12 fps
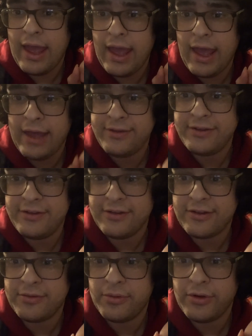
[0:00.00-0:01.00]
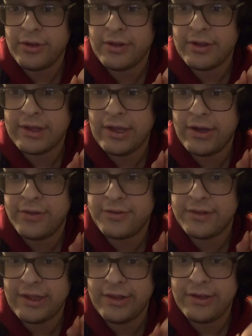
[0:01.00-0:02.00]
As he's exploring the town of
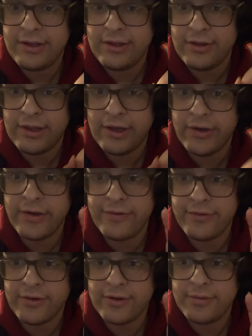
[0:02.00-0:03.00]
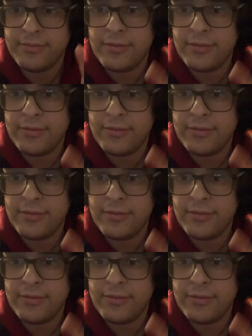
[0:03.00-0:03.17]
Silent Hill, however,